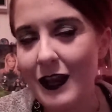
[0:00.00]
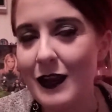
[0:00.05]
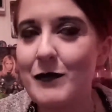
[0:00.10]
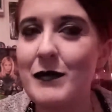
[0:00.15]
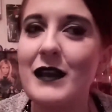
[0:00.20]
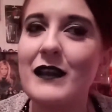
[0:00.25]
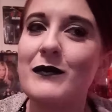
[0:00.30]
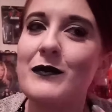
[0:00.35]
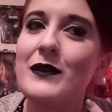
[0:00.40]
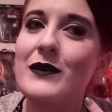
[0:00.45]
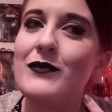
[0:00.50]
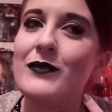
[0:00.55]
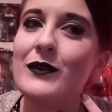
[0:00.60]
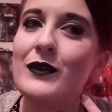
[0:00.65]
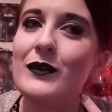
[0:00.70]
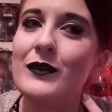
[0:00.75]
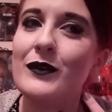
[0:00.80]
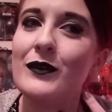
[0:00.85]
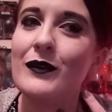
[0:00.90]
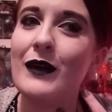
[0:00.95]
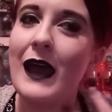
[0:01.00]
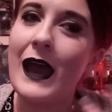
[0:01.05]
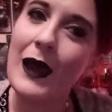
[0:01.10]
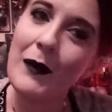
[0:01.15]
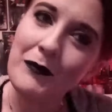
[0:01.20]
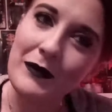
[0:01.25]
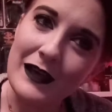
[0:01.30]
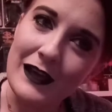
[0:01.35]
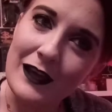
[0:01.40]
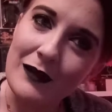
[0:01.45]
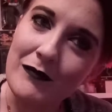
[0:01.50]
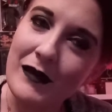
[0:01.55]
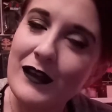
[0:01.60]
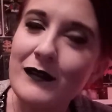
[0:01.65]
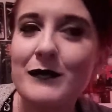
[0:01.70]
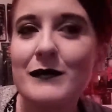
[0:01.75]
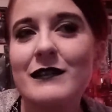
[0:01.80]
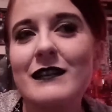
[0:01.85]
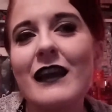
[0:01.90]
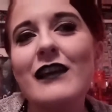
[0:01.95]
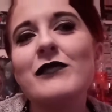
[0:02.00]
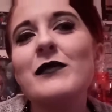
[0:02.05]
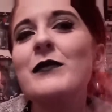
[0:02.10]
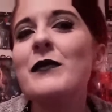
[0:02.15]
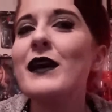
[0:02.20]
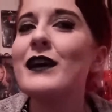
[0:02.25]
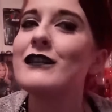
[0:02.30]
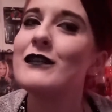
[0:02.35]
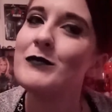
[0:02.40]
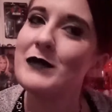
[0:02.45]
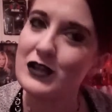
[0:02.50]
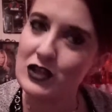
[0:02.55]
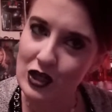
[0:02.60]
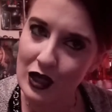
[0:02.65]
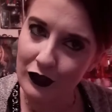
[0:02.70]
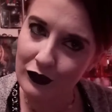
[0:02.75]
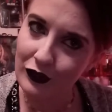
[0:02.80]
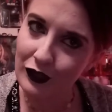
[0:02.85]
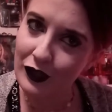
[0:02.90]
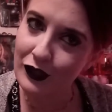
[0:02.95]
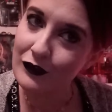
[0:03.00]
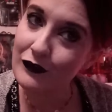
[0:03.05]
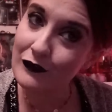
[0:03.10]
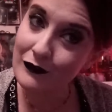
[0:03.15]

and it makes me feel happy. It takes me back to my childhood.